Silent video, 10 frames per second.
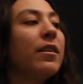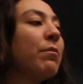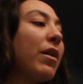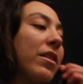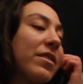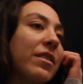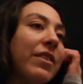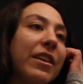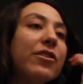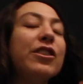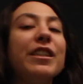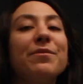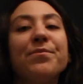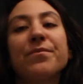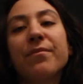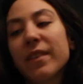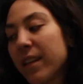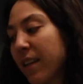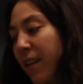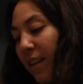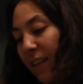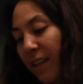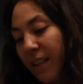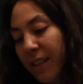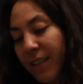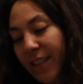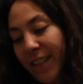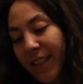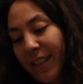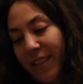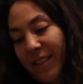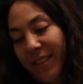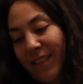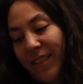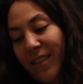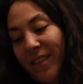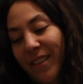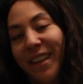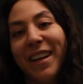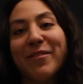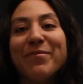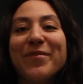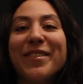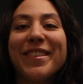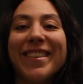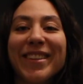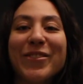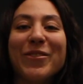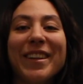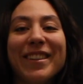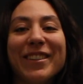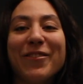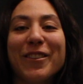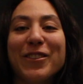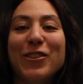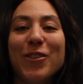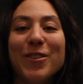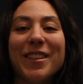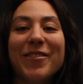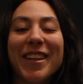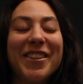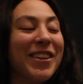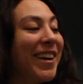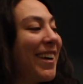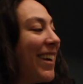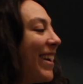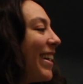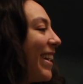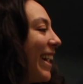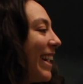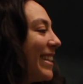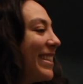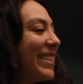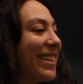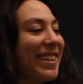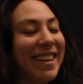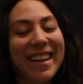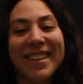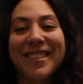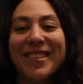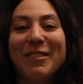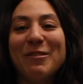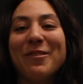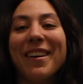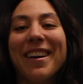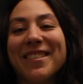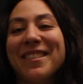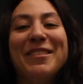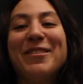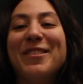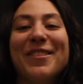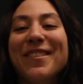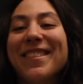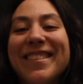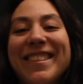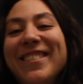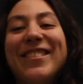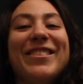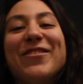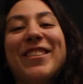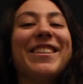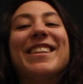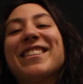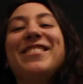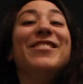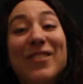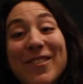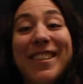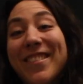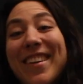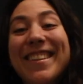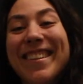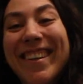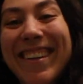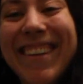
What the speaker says: positive energy. And yeah, thanks for being here for the juice adventure. And yeah, I'll see you soon. See you soon for the next juice adventure.